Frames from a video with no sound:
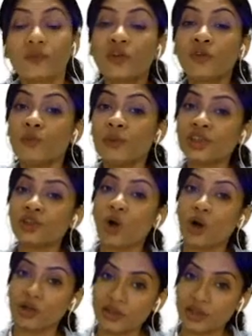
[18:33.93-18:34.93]
we should
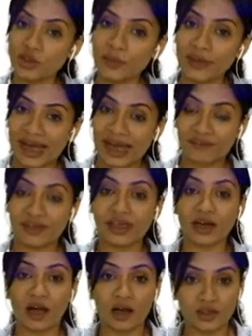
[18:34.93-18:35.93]
also be having an
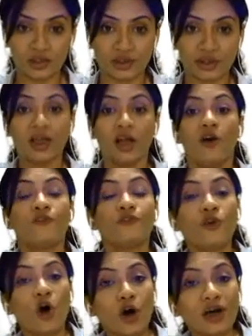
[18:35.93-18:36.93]
artery
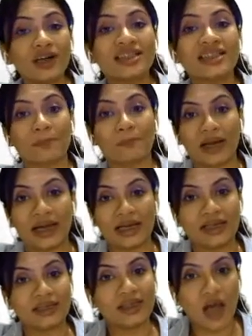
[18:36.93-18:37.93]
for
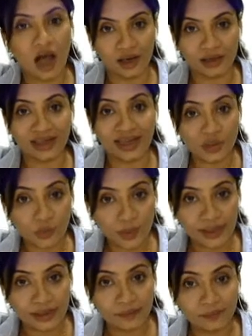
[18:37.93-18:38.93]
supplying the heart as
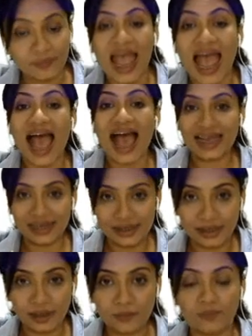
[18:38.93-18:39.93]
well. And
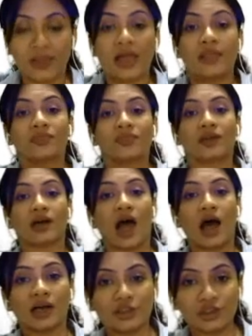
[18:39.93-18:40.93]
the
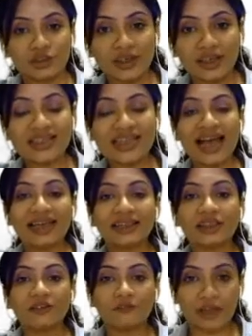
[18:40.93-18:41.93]
arteries and
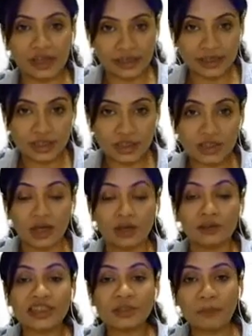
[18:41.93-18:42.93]
the veins
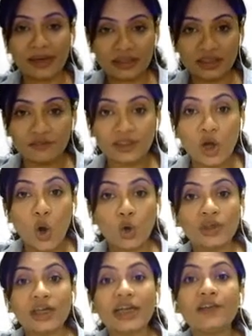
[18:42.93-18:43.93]
respectively
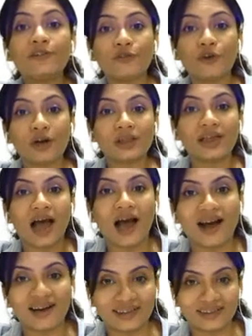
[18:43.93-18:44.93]
only for the
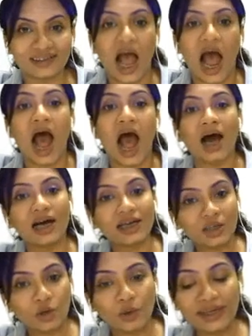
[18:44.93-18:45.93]
heart are
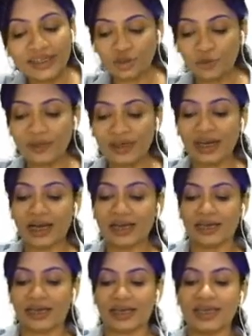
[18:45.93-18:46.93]
going to be
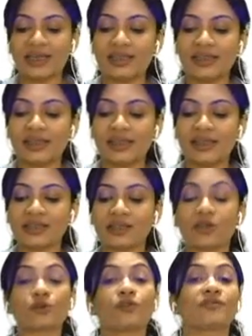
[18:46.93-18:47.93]
lying in these
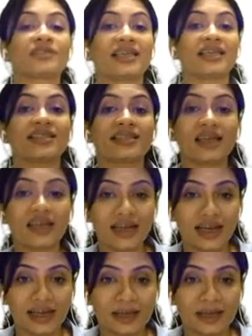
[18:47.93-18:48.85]
grooves and sulci.